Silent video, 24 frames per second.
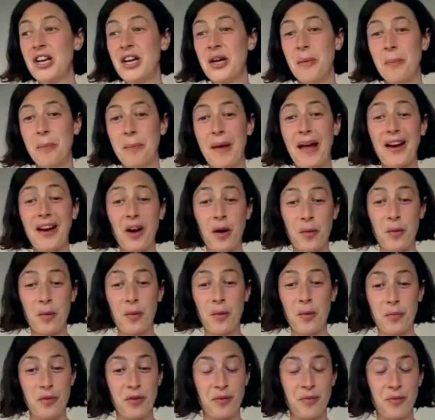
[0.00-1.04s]
met up
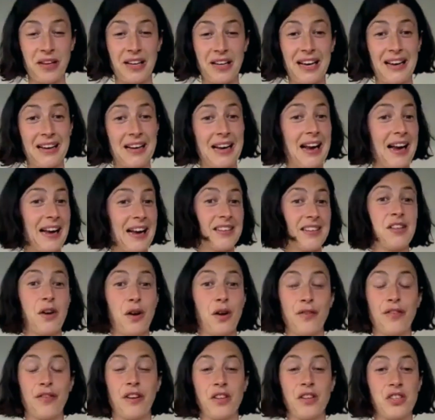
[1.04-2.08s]
with me and handed
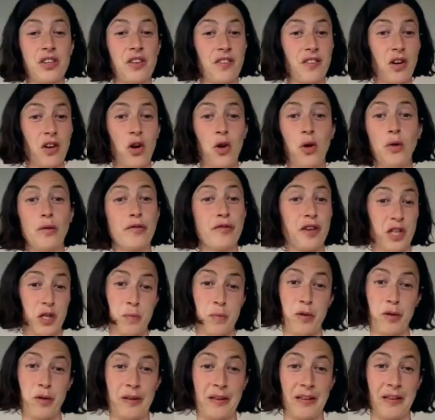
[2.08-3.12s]
over just a whole fresh
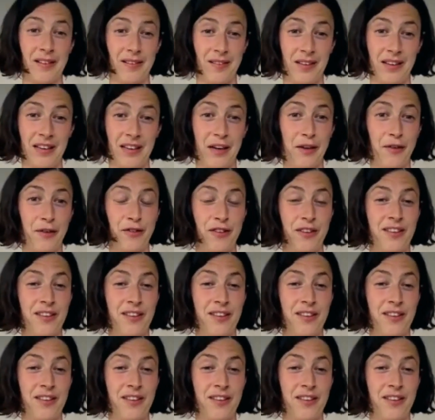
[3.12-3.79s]
bottle as a gift.